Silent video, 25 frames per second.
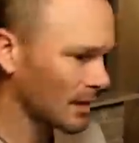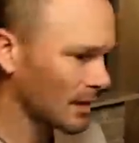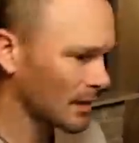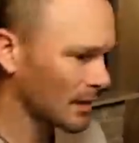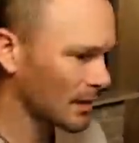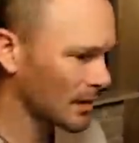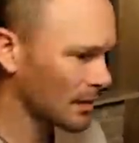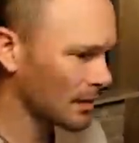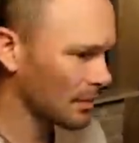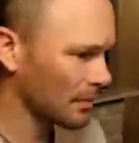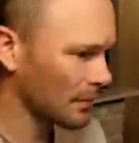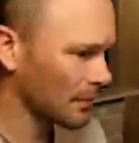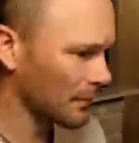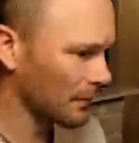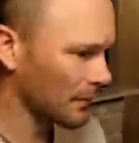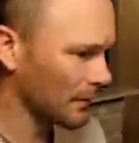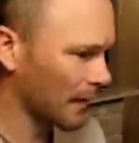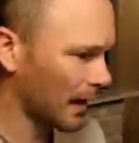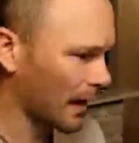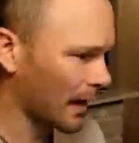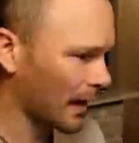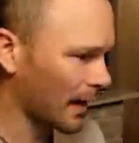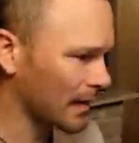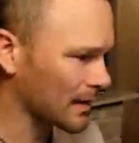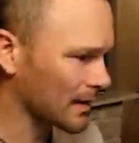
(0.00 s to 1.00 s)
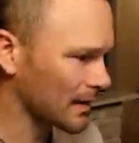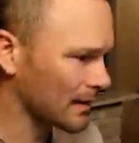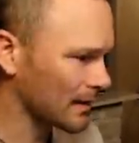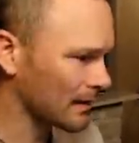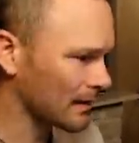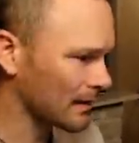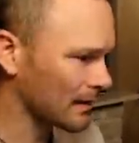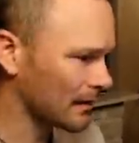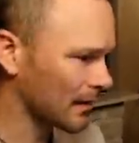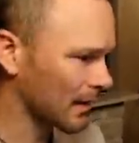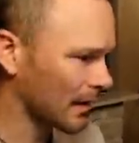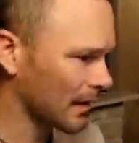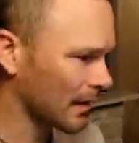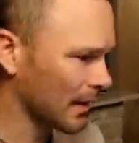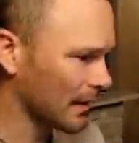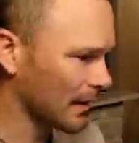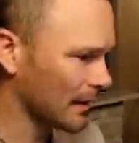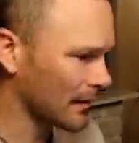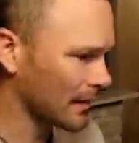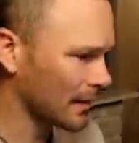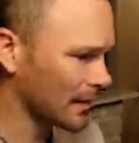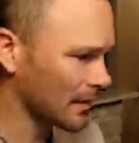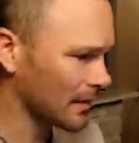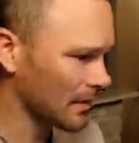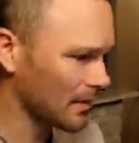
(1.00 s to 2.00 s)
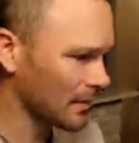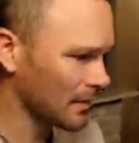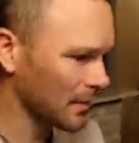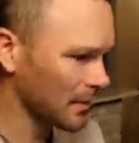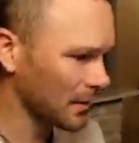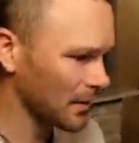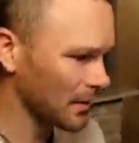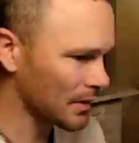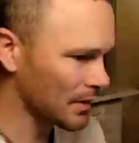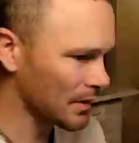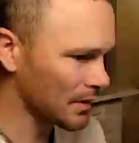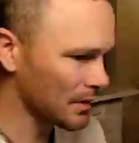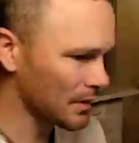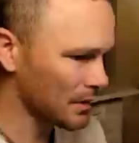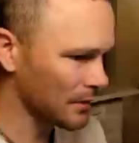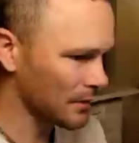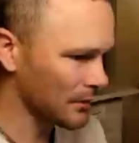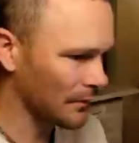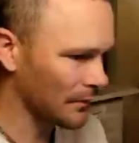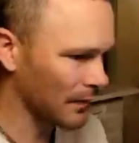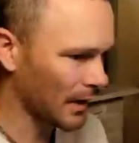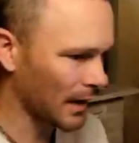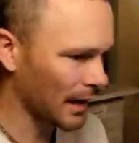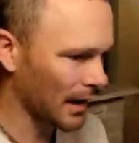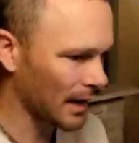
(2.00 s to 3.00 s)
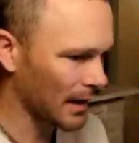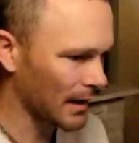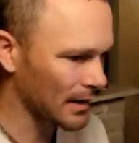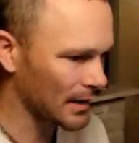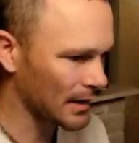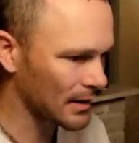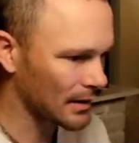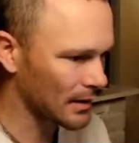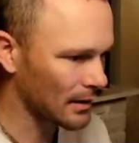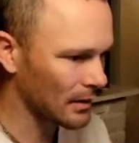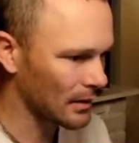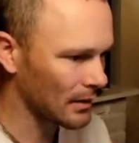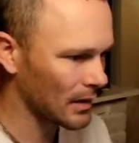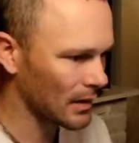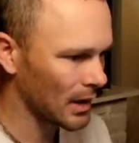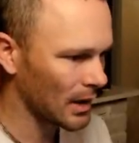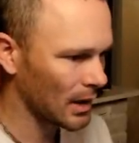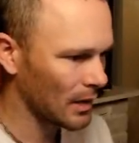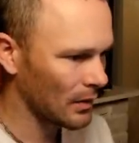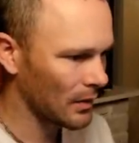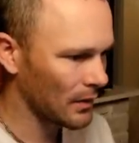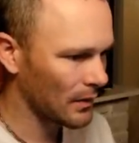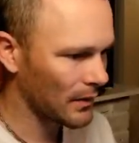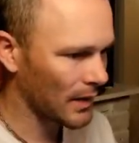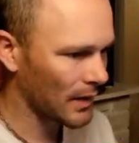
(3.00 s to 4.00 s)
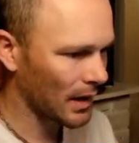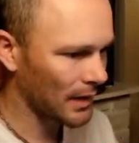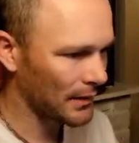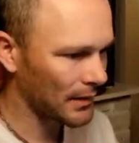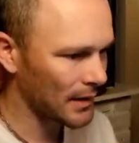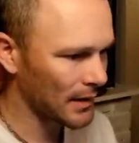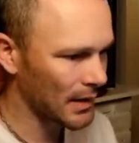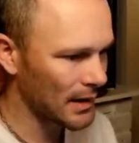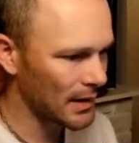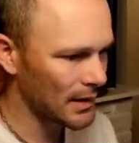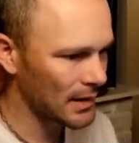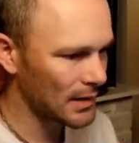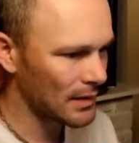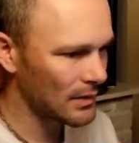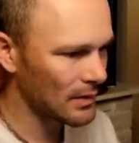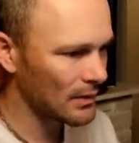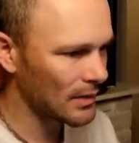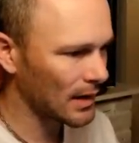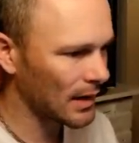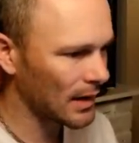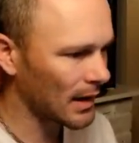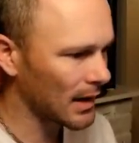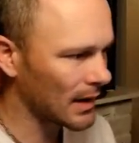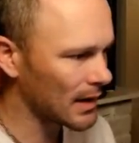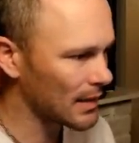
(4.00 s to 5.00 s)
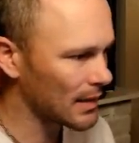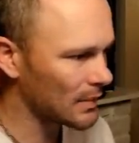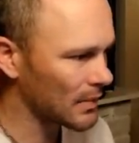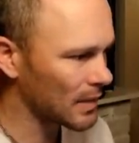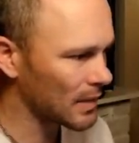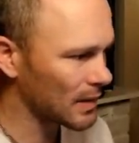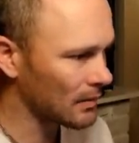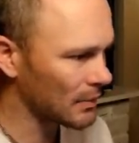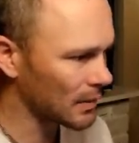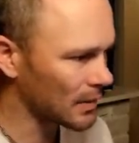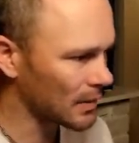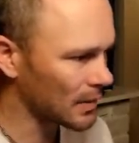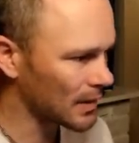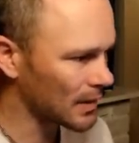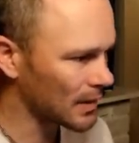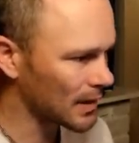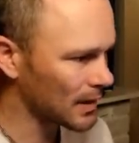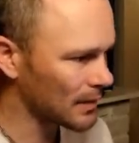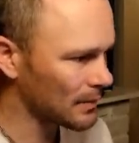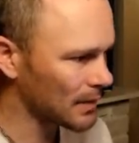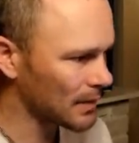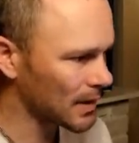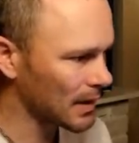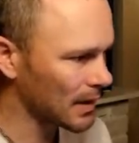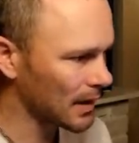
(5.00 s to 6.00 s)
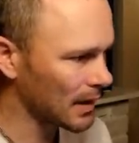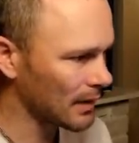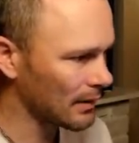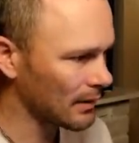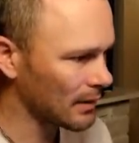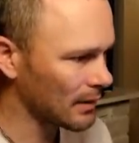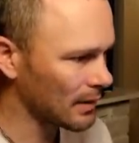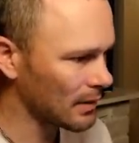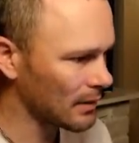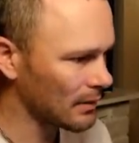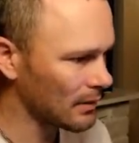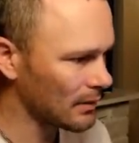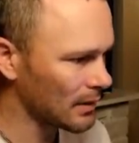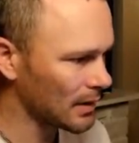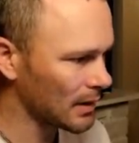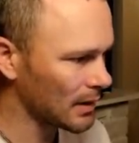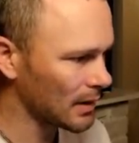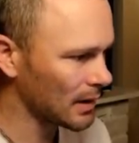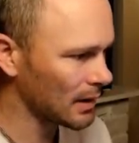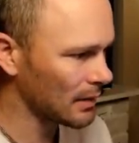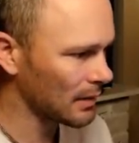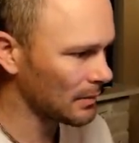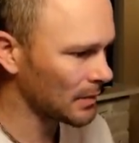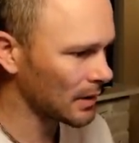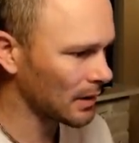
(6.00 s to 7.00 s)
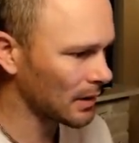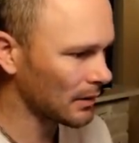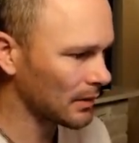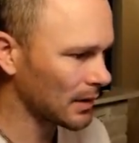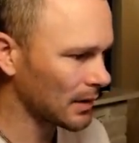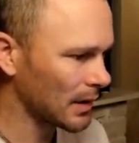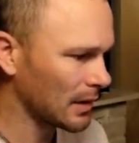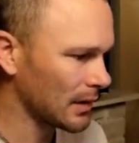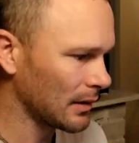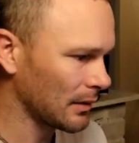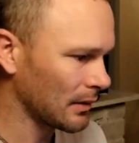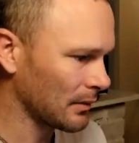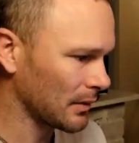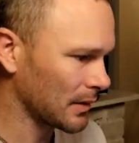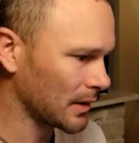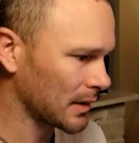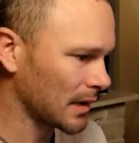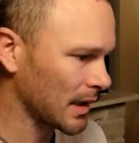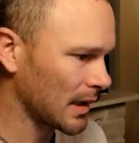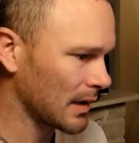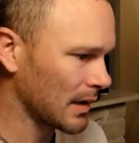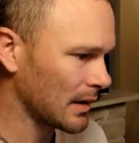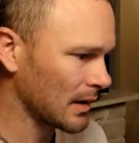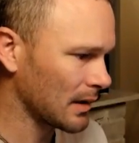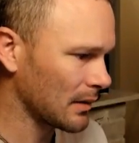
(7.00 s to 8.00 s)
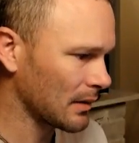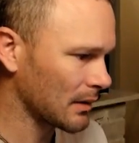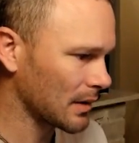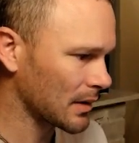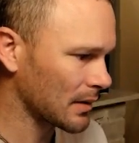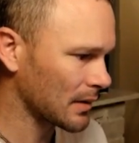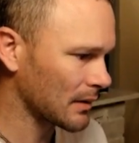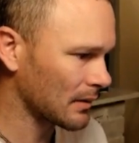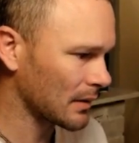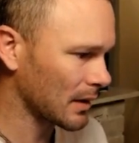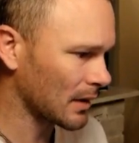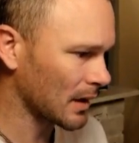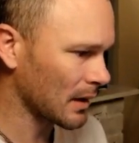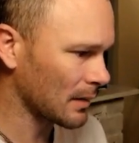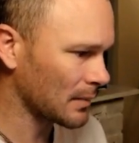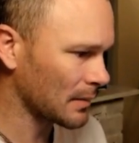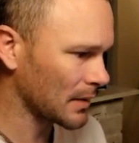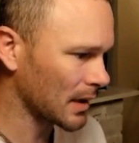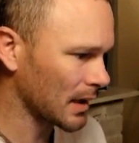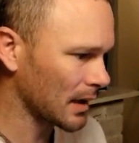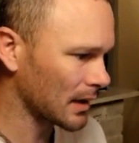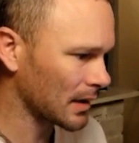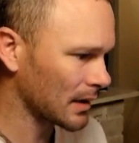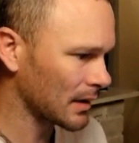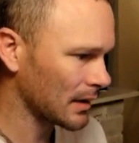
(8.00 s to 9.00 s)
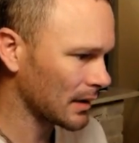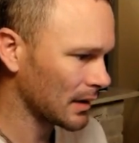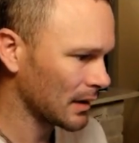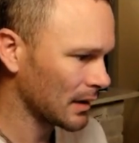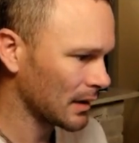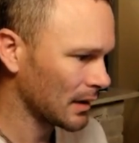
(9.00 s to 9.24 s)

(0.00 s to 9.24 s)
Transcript: super fast, right? Super, super fast. So we've got these two guys. We can merge them together, union them. Don't need to retain the original object.